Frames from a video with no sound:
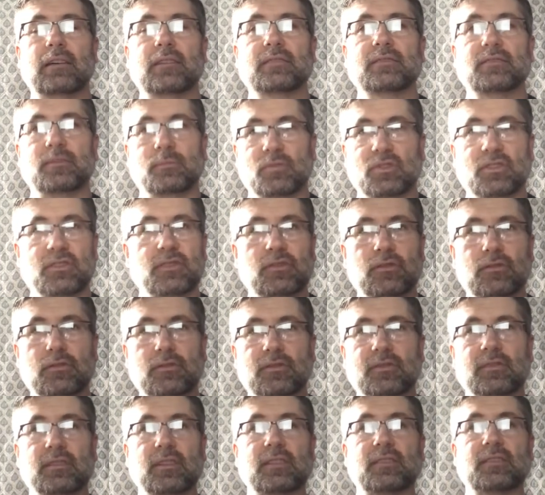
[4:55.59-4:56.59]
some
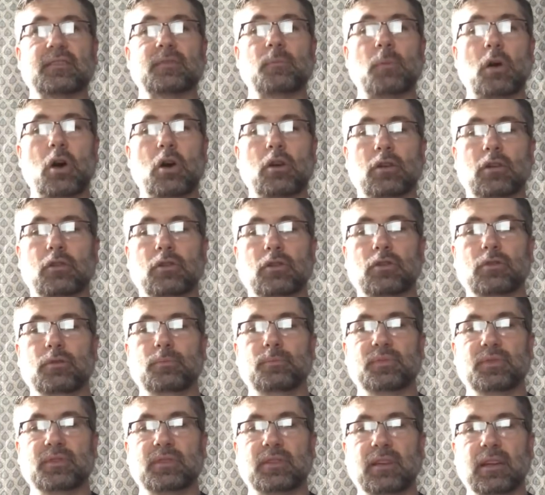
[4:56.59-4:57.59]
students in small
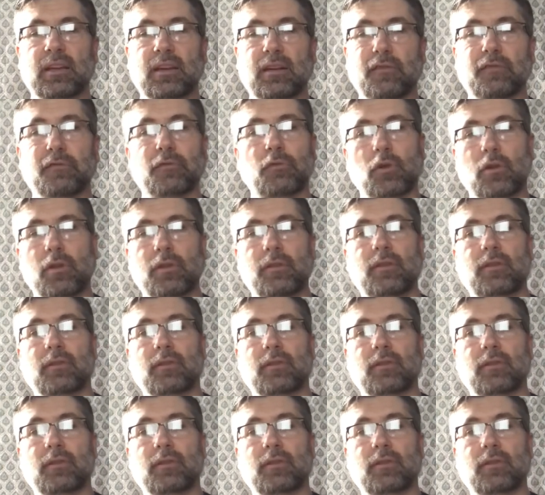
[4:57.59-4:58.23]
groups in a fourth,